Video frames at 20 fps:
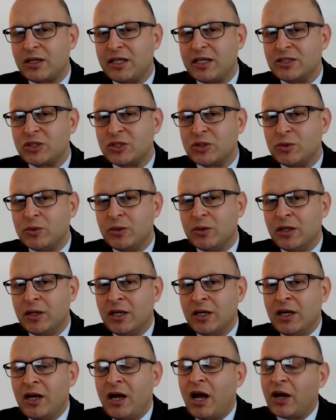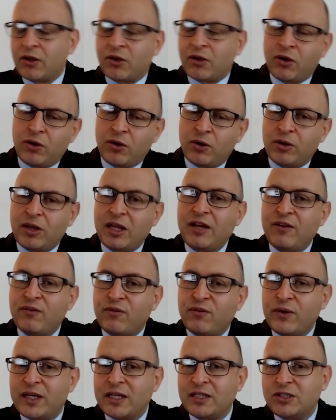is to occur
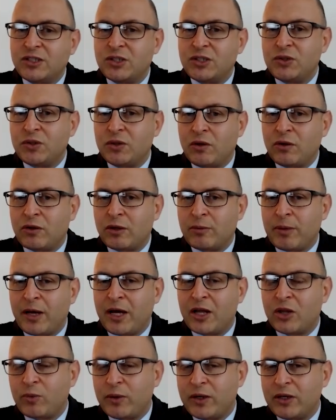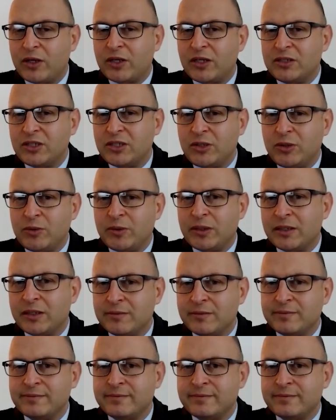if we continue along the path we're continuing.